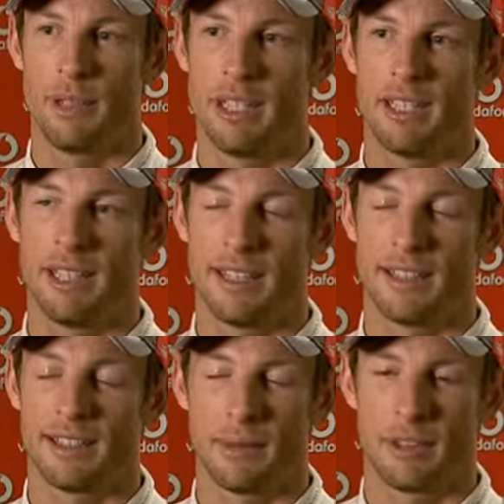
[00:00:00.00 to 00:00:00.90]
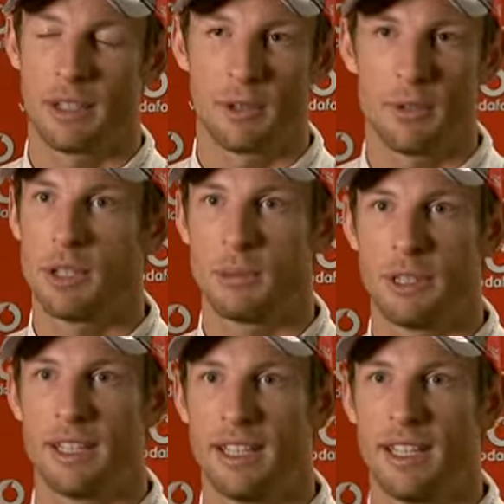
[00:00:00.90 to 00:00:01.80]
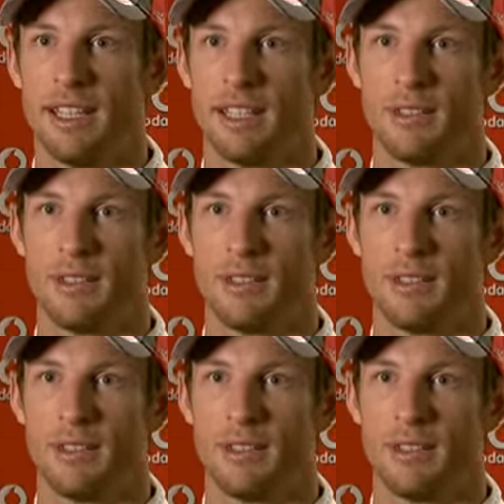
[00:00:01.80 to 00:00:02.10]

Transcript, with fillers: me, it's something that's always been key